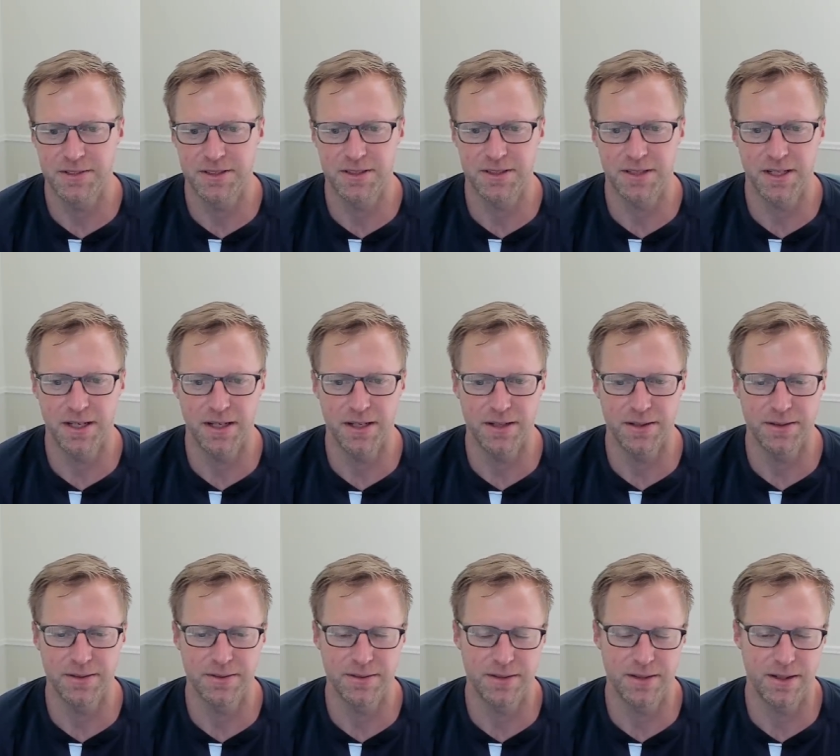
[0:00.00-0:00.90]

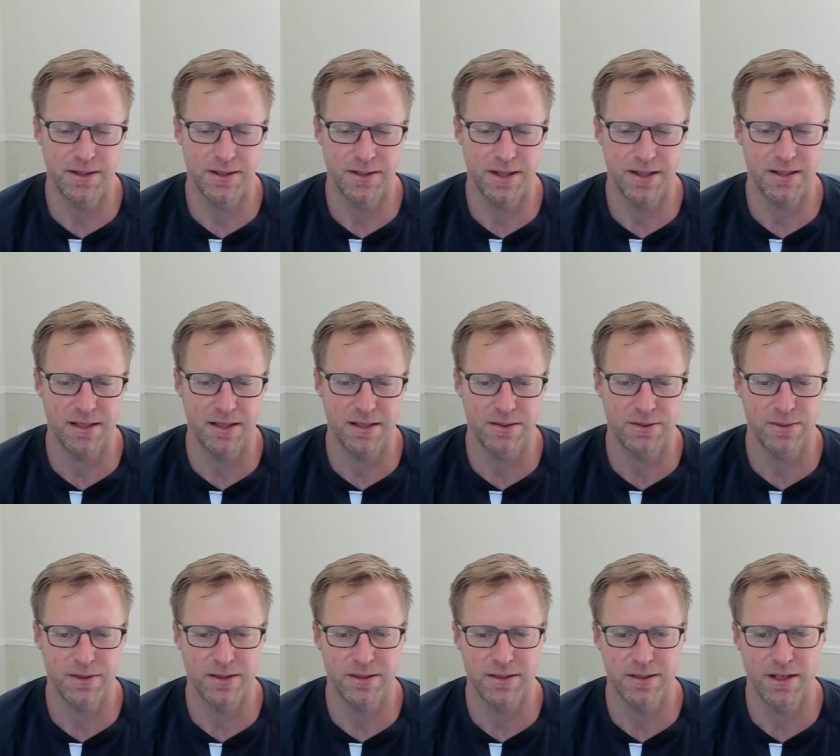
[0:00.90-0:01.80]
so you know that
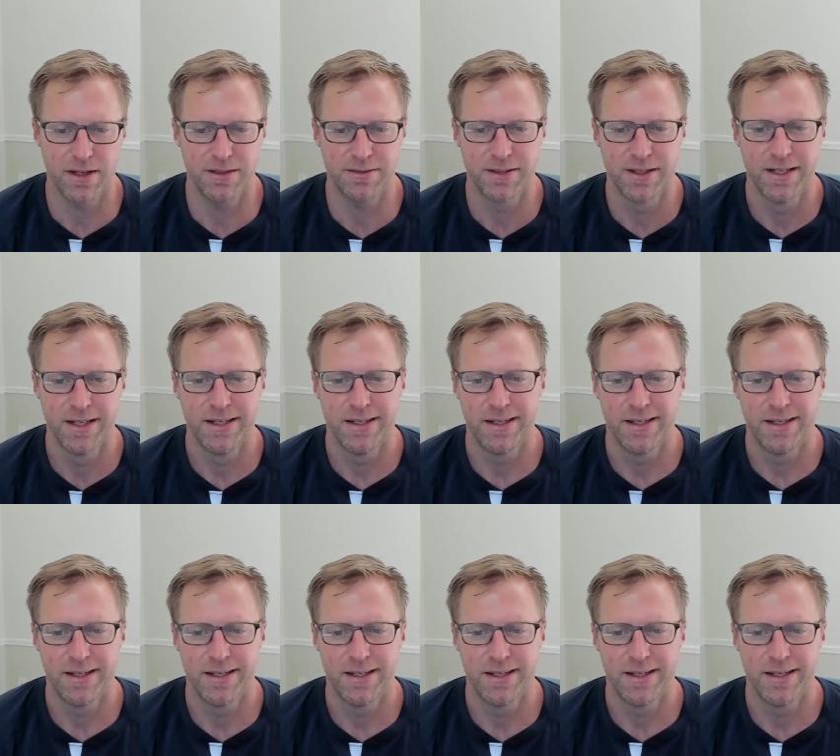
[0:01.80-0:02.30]
that's really tough.